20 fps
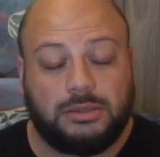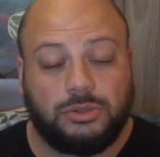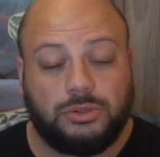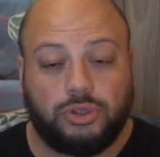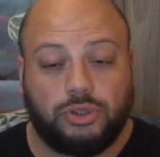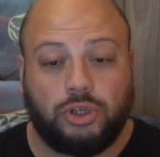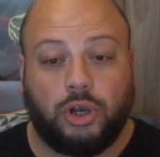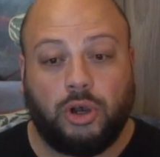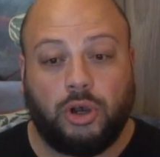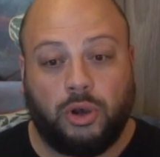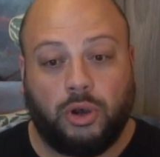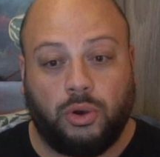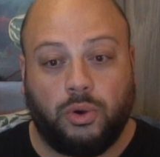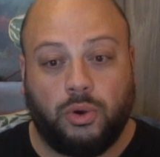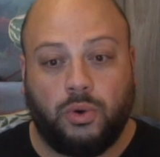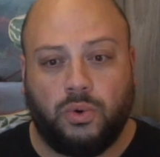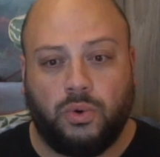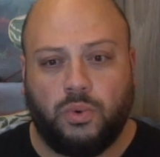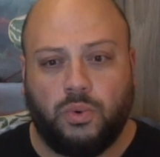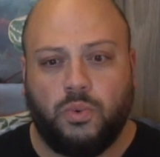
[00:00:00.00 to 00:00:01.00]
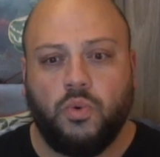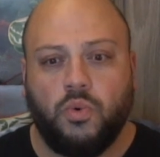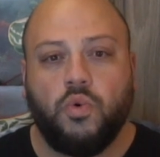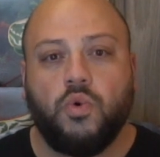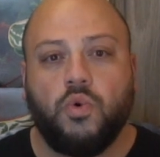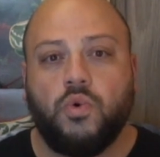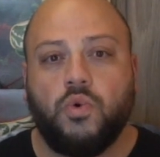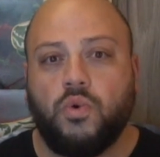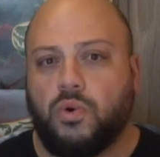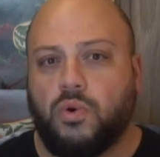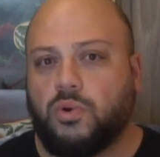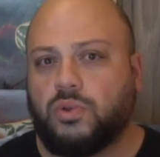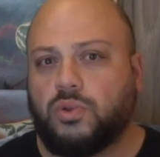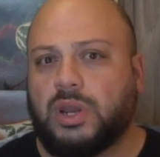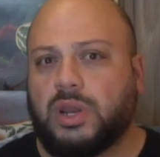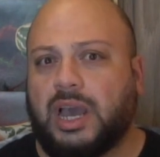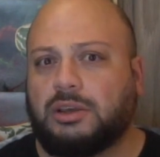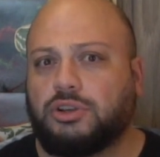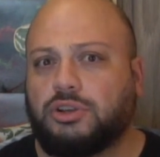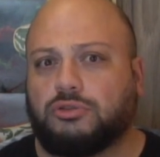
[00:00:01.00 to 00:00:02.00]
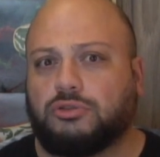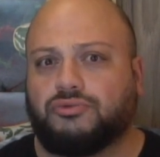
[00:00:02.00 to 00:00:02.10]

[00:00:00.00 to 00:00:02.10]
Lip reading: So now your